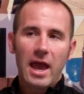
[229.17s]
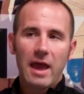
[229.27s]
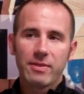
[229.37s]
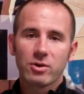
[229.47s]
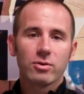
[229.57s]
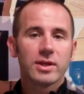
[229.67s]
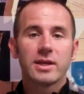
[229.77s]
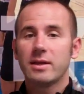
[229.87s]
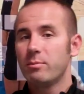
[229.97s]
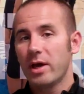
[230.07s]
and they're only
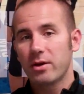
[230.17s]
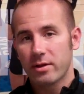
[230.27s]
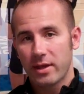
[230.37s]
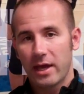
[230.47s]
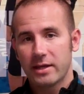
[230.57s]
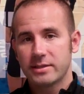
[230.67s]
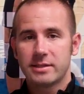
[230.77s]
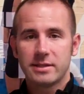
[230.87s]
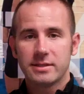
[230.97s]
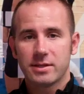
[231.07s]
getting better at that as the
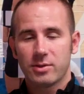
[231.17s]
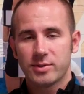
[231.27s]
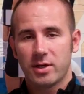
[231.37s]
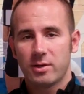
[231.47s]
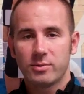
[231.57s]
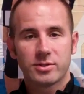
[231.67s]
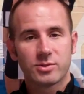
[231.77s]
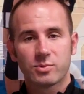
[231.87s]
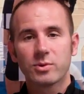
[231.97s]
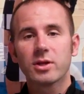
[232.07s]
season goes on, which
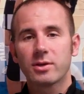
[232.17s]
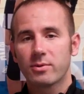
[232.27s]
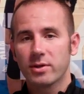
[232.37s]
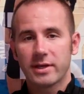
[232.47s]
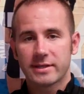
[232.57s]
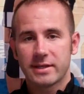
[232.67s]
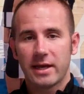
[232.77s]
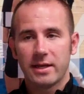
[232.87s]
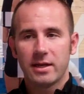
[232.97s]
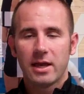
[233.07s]
is really, really
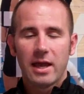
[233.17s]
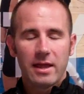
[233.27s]
exciting.